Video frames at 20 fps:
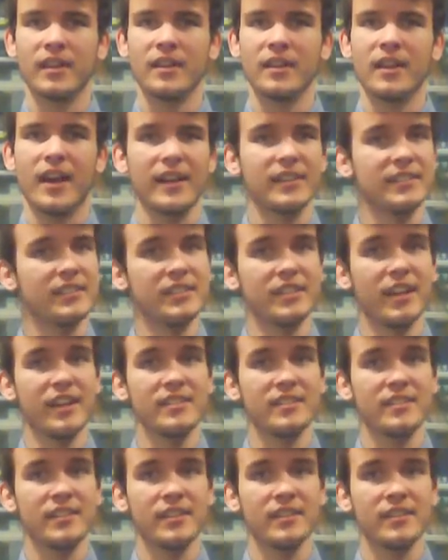I
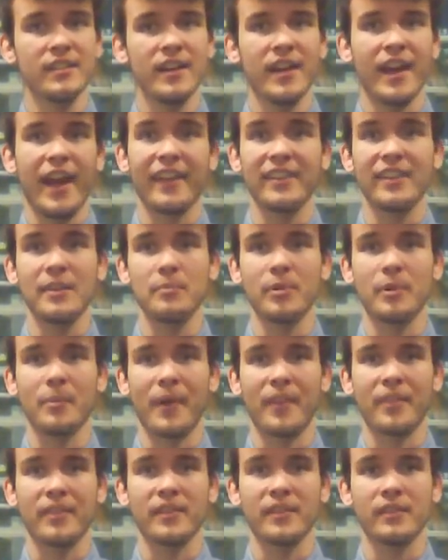suggested and
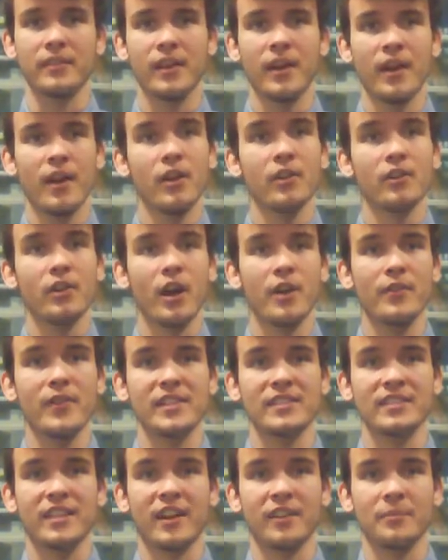implemented Kobe's
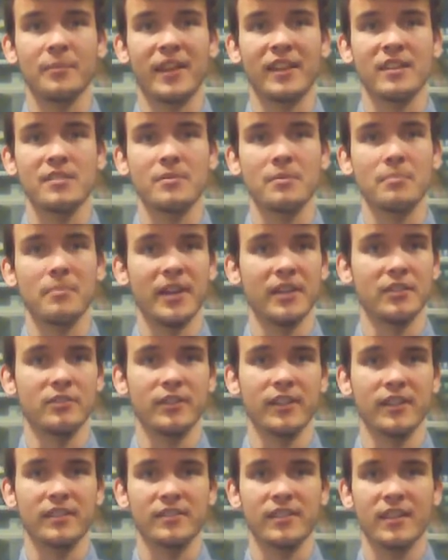time management
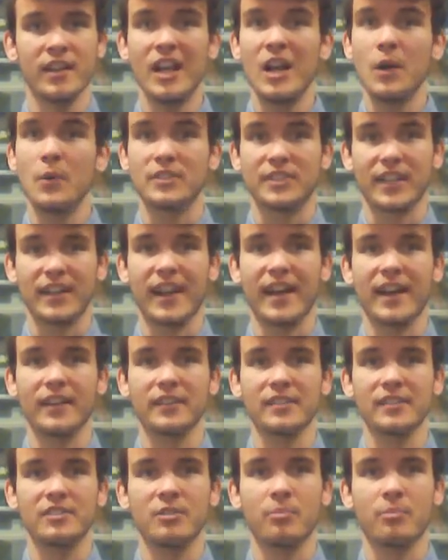matrix, which allowed us
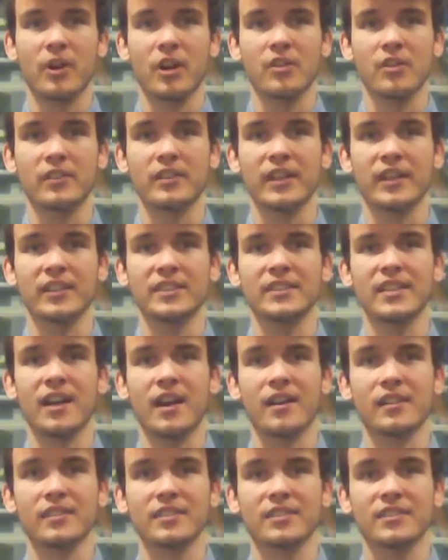to prioritize
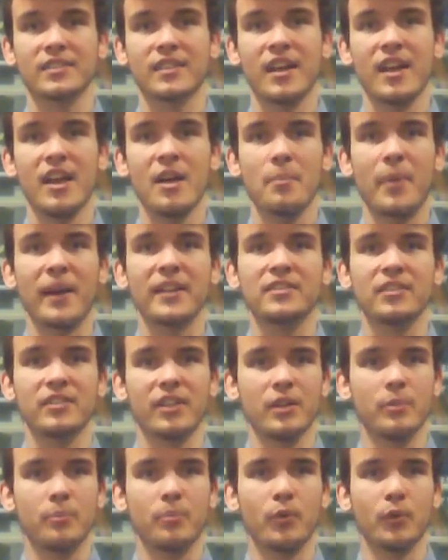tasks based on their
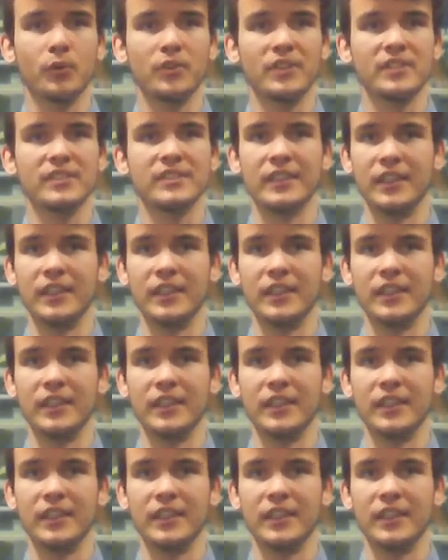importance and